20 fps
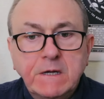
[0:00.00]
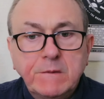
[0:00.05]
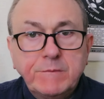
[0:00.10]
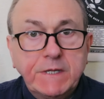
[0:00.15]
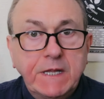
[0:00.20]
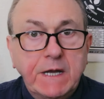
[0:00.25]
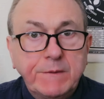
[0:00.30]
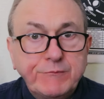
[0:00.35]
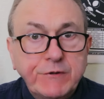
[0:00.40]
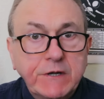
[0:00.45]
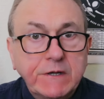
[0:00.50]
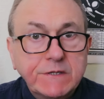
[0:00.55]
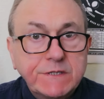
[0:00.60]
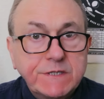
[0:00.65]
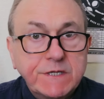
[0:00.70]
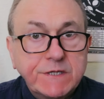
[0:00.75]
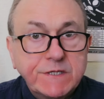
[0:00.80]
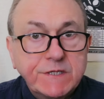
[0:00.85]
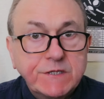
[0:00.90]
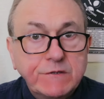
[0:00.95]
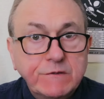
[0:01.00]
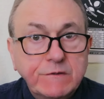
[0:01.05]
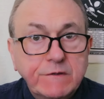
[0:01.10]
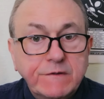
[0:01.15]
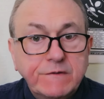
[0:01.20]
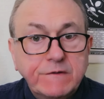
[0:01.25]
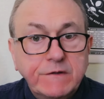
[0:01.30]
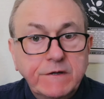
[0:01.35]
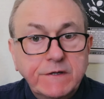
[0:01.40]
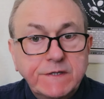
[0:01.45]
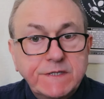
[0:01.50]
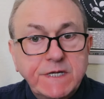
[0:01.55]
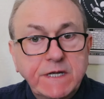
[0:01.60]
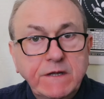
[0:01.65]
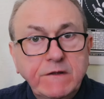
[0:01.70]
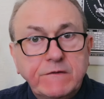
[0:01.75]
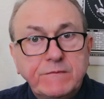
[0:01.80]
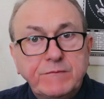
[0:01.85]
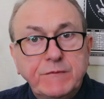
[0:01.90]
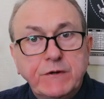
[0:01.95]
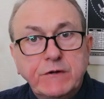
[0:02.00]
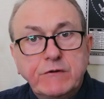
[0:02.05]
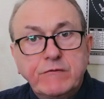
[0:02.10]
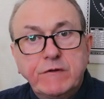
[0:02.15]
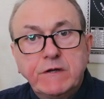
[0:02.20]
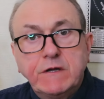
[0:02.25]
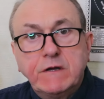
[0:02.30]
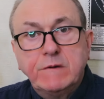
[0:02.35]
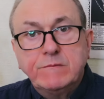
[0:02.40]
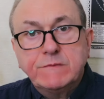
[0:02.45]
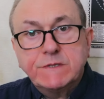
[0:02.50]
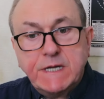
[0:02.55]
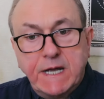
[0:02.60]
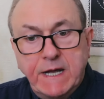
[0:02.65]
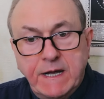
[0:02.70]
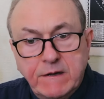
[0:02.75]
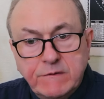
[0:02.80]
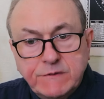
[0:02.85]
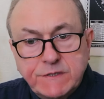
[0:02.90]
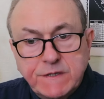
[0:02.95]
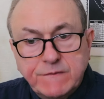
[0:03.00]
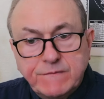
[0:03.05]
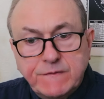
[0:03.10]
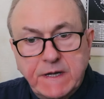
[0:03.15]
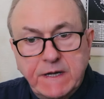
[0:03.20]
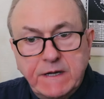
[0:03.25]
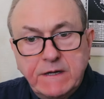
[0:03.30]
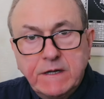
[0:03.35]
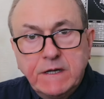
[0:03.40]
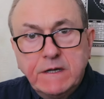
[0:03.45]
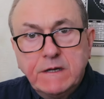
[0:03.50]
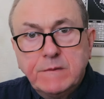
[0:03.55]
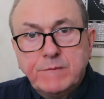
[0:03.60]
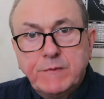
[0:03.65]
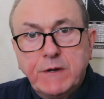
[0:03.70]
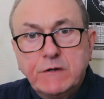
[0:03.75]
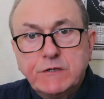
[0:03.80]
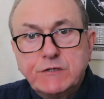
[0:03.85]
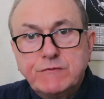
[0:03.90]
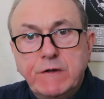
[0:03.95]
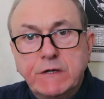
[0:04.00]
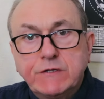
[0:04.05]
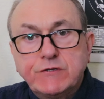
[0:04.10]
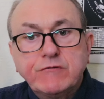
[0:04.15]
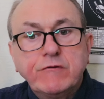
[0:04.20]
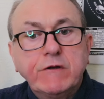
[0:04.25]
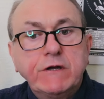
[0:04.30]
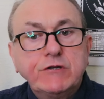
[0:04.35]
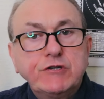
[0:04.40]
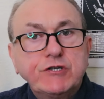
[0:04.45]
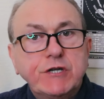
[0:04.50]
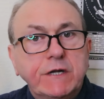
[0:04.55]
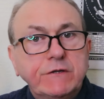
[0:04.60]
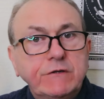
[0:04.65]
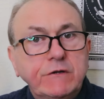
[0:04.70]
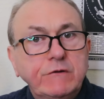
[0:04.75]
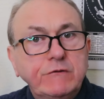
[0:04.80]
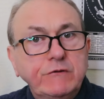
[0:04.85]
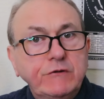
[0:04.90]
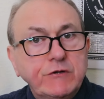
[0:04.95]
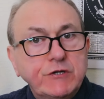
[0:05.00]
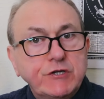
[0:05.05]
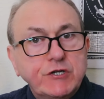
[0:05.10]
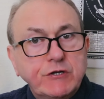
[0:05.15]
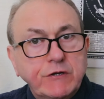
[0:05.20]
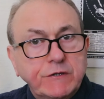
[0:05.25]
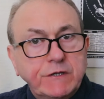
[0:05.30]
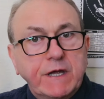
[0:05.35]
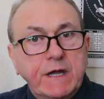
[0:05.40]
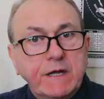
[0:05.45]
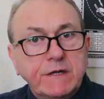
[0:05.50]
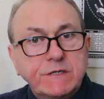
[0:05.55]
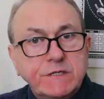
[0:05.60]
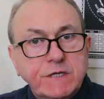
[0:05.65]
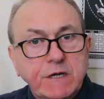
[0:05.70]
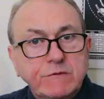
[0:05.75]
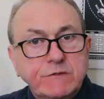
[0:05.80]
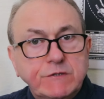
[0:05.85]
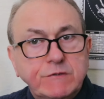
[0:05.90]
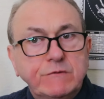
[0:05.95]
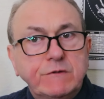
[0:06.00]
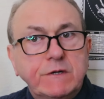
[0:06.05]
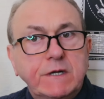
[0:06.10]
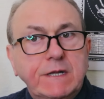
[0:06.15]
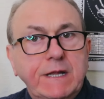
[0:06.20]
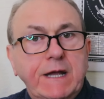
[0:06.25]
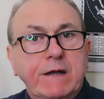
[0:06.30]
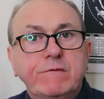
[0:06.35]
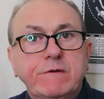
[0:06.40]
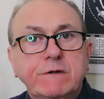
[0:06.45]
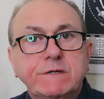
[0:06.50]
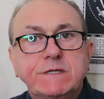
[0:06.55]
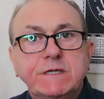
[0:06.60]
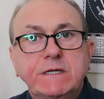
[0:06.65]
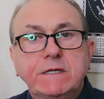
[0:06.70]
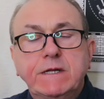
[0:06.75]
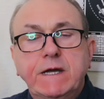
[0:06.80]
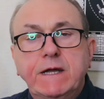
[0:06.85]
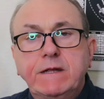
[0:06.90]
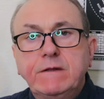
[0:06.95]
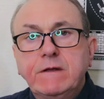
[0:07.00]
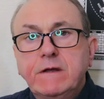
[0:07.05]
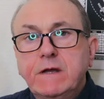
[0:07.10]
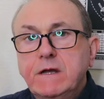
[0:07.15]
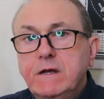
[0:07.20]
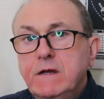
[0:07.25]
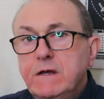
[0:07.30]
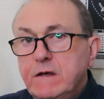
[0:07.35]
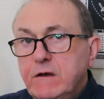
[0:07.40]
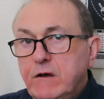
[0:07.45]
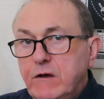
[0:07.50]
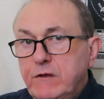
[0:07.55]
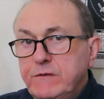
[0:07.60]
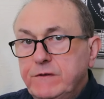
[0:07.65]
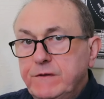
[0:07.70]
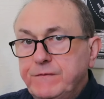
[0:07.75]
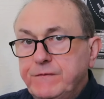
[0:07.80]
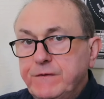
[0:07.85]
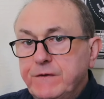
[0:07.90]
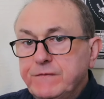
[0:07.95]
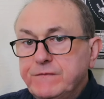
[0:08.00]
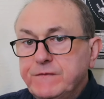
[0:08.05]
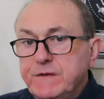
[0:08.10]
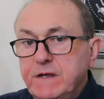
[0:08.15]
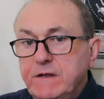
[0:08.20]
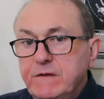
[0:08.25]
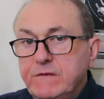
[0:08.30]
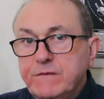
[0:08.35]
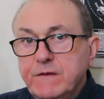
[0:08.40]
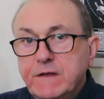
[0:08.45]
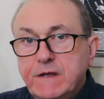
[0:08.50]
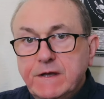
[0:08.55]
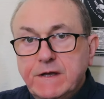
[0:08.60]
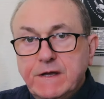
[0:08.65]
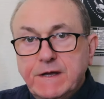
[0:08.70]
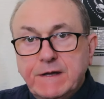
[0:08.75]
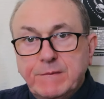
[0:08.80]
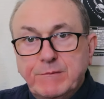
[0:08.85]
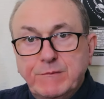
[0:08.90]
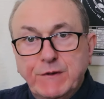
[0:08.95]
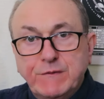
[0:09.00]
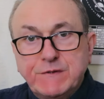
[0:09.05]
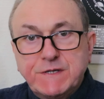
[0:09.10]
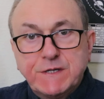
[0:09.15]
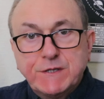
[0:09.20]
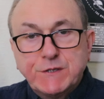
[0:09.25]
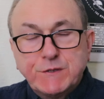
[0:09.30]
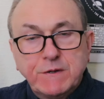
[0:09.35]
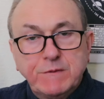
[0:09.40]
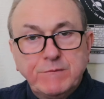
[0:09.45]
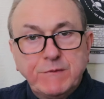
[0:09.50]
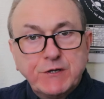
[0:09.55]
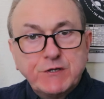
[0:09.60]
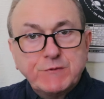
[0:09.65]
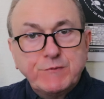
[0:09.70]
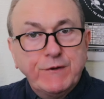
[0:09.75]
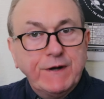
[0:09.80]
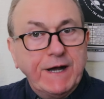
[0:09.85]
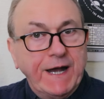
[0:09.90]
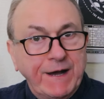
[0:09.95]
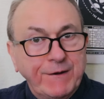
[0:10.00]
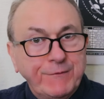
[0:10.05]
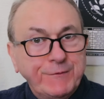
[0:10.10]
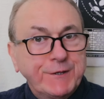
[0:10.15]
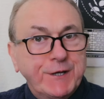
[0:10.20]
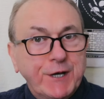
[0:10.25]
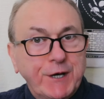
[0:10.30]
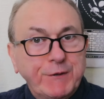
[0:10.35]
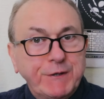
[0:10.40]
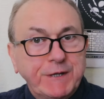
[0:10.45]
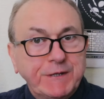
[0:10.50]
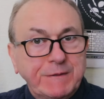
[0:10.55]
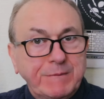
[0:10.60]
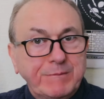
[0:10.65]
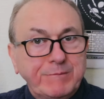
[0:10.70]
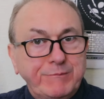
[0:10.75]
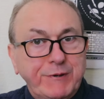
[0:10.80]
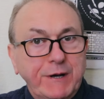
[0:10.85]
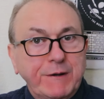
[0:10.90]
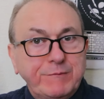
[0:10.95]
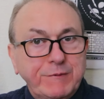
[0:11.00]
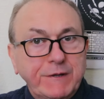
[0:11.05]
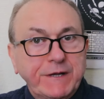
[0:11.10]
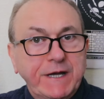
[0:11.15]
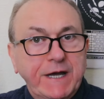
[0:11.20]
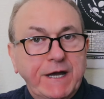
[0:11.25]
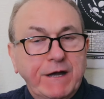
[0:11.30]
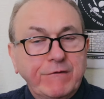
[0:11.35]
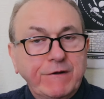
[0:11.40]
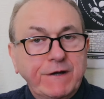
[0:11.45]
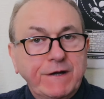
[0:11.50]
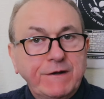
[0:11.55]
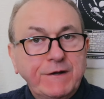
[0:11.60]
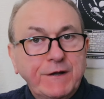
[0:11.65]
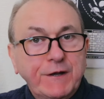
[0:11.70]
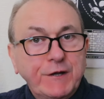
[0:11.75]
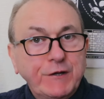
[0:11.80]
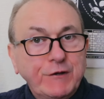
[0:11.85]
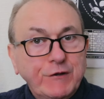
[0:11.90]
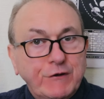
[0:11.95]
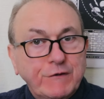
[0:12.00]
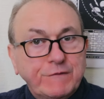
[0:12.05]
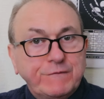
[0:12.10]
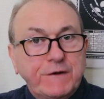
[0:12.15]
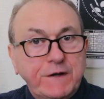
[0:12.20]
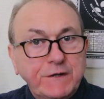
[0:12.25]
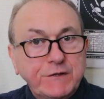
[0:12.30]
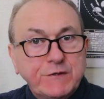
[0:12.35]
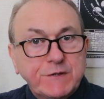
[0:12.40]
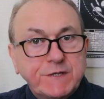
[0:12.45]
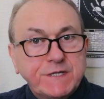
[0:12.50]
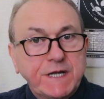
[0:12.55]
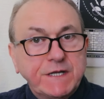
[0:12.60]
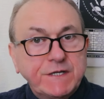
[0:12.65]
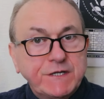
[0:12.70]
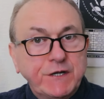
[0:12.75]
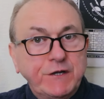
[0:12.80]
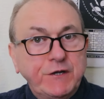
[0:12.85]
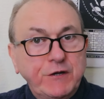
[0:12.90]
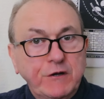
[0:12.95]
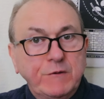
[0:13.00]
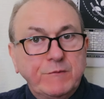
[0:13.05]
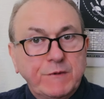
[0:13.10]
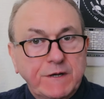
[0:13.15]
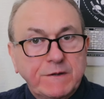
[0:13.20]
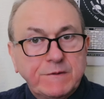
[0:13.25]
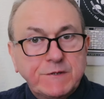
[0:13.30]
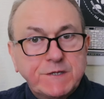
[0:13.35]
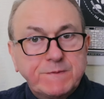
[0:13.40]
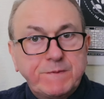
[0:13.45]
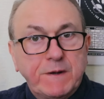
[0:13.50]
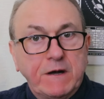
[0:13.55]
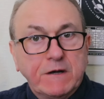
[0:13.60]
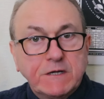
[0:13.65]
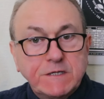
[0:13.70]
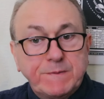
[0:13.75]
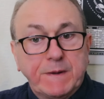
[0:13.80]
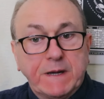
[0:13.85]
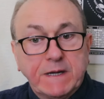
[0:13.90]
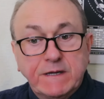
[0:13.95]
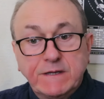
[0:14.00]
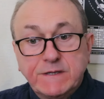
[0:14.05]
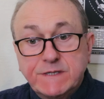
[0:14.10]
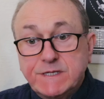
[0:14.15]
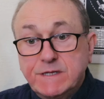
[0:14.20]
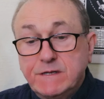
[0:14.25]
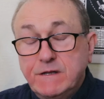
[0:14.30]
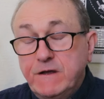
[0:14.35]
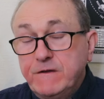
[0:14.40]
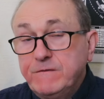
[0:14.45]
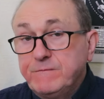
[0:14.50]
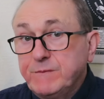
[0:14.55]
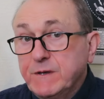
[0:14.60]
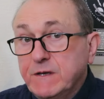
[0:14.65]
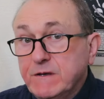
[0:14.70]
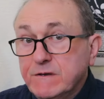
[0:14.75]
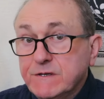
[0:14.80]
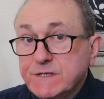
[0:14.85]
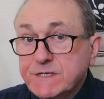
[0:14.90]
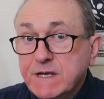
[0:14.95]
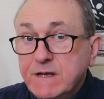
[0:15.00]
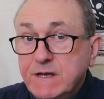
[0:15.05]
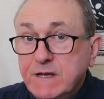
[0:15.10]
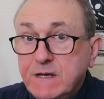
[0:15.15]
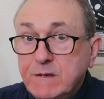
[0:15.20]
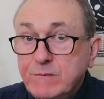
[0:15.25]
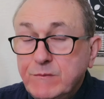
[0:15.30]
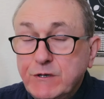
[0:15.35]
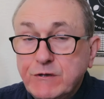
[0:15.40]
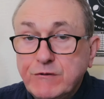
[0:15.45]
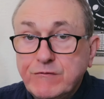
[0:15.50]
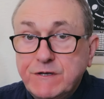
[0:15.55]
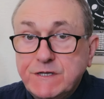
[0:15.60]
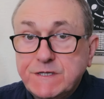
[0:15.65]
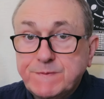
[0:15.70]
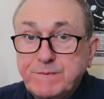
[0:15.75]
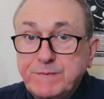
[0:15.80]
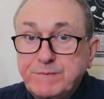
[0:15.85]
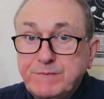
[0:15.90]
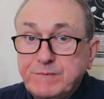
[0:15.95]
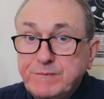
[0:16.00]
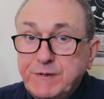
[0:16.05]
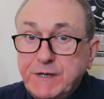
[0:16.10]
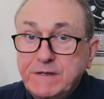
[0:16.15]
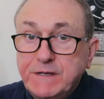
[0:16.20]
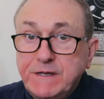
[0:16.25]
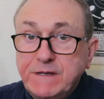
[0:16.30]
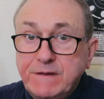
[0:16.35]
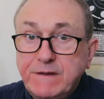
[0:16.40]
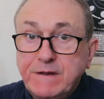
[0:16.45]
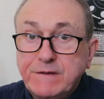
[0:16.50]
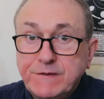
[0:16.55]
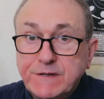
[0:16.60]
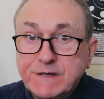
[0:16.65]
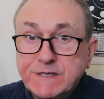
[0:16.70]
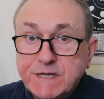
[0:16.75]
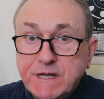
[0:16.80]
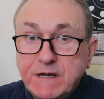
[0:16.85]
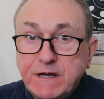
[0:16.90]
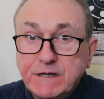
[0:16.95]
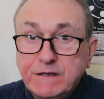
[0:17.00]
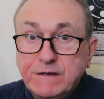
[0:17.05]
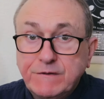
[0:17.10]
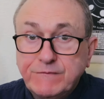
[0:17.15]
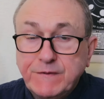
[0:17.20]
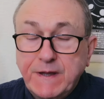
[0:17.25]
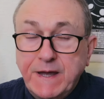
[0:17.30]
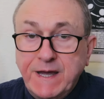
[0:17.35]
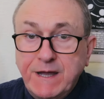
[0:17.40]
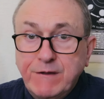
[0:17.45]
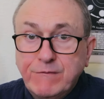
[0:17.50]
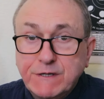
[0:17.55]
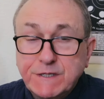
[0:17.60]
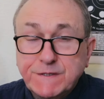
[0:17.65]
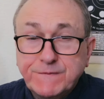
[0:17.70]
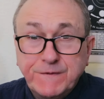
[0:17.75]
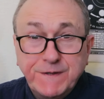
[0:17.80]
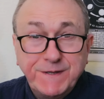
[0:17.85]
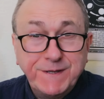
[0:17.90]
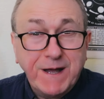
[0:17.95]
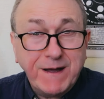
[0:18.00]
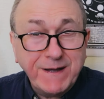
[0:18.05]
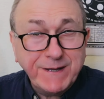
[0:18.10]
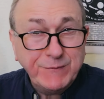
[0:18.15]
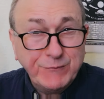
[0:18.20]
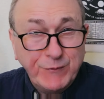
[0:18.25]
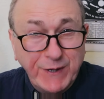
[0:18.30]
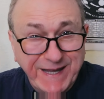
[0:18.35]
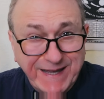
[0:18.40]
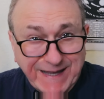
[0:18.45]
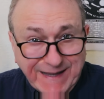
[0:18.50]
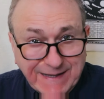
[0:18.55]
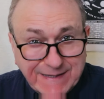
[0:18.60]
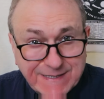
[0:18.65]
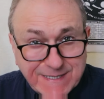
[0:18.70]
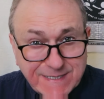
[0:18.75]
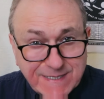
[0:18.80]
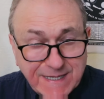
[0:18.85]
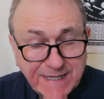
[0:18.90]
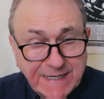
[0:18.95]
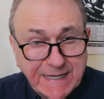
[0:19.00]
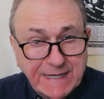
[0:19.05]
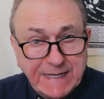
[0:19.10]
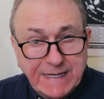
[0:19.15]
But that brings us to the 13th. Mercury comes out of that post-retrograde shadow. You should get total clarity then. On the 15th, moves into a much more outgoing and bubbly area. You could find your sense of humour sparks back into life, because Mercury's been in the sign of Aries for 9 weeks.